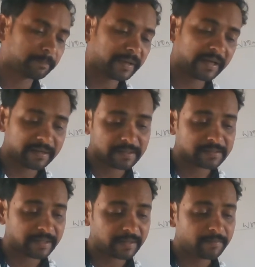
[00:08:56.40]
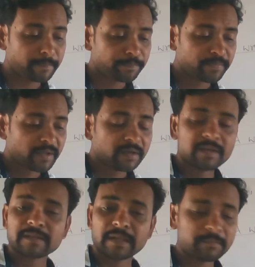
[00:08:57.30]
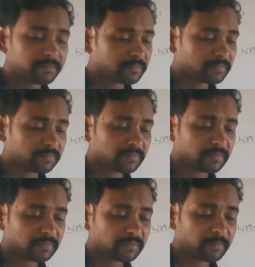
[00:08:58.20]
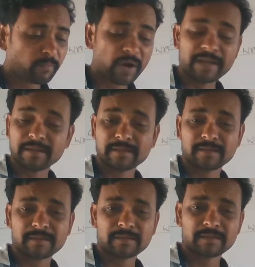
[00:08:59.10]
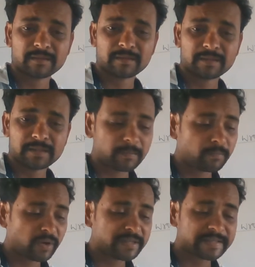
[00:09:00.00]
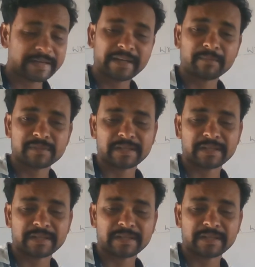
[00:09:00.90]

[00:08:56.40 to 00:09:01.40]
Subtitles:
para is there. Some boys seldom.